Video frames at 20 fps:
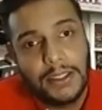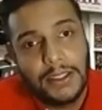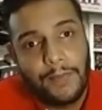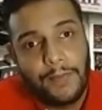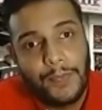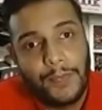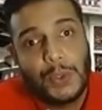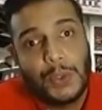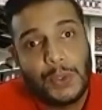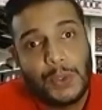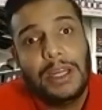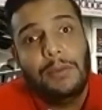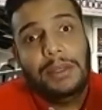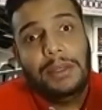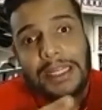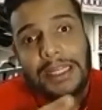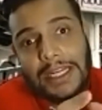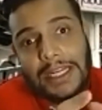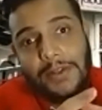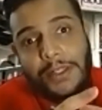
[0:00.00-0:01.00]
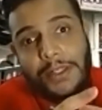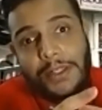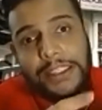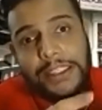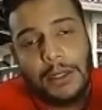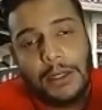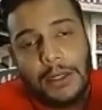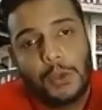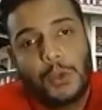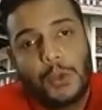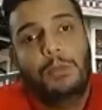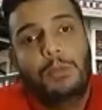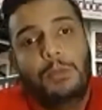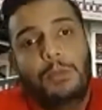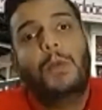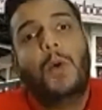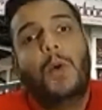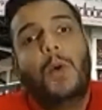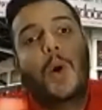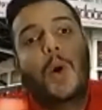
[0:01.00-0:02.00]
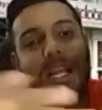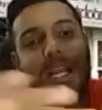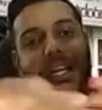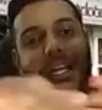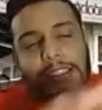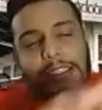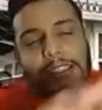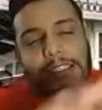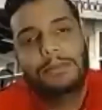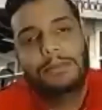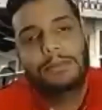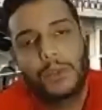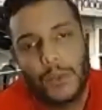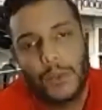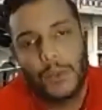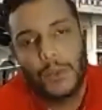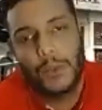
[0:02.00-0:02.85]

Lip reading: so that we can reach out to more customer groups.